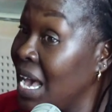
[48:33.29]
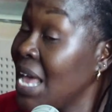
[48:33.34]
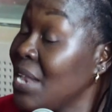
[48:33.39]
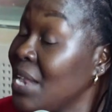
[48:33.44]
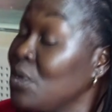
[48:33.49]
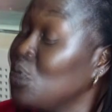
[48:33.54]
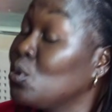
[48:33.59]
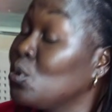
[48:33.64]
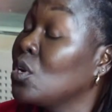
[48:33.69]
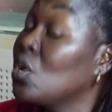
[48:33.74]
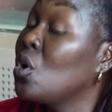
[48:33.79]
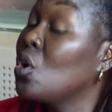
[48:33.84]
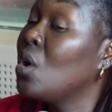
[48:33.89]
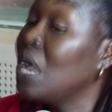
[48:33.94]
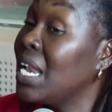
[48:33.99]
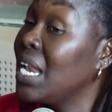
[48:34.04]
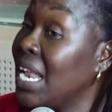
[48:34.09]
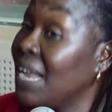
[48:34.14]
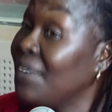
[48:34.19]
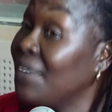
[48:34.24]
and it will go
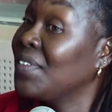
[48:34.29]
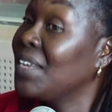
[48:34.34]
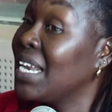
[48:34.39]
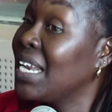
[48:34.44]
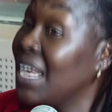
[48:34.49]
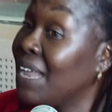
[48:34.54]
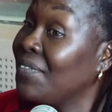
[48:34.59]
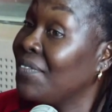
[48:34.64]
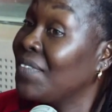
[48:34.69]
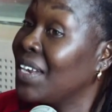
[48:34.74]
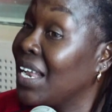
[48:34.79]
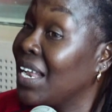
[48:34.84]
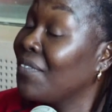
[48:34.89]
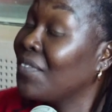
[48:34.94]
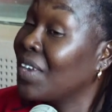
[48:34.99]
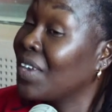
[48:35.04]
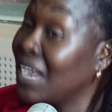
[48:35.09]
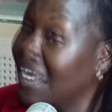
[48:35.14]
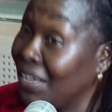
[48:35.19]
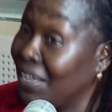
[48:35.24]
left, left,
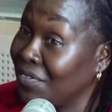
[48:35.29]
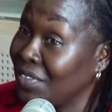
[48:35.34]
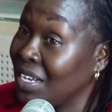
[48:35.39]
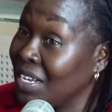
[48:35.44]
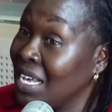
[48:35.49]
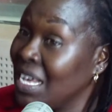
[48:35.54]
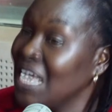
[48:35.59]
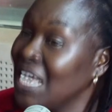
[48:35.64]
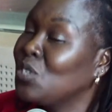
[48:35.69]
left, left.